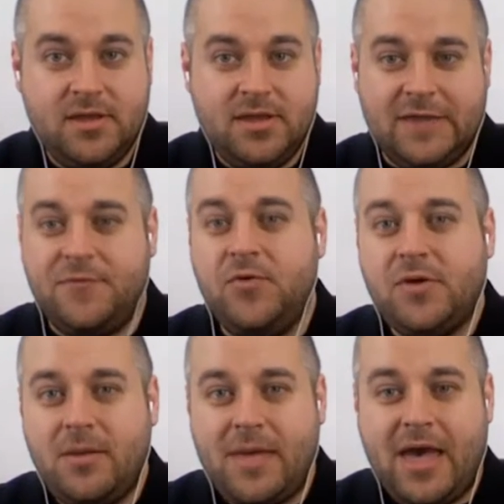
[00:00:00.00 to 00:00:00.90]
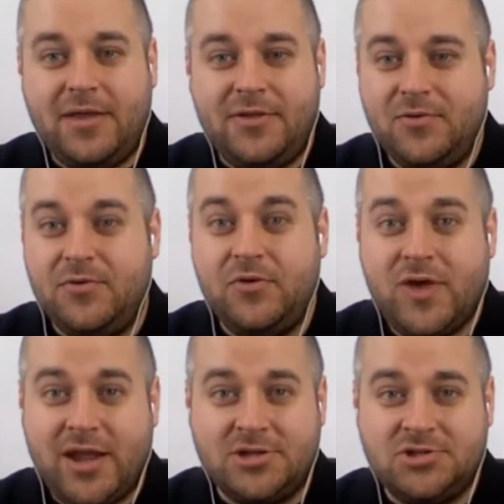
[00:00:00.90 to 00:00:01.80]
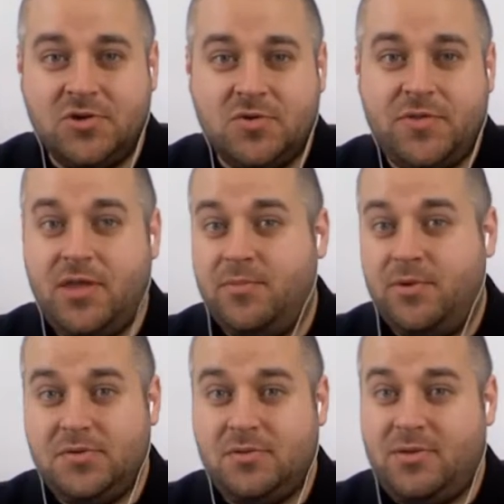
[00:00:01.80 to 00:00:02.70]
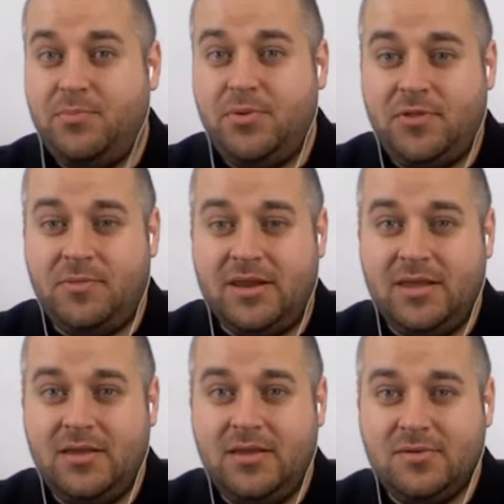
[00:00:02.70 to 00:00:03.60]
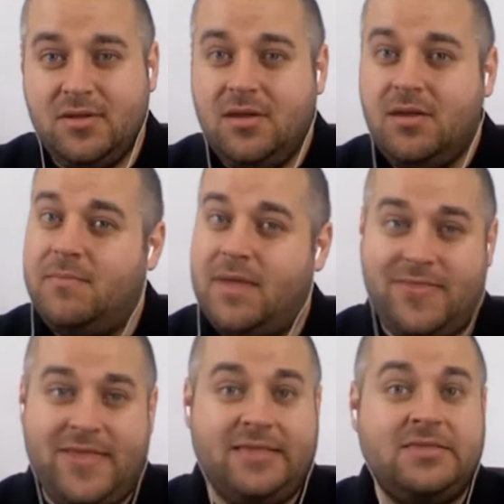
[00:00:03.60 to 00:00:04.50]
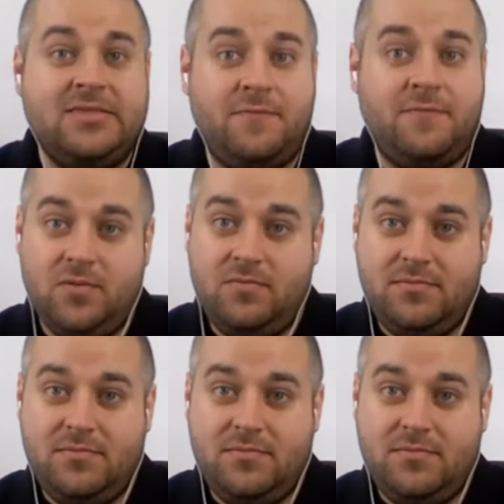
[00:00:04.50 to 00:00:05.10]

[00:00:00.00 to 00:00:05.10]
If you come out and, you crack a joke with them or you somehow put them at ease, man, they love you.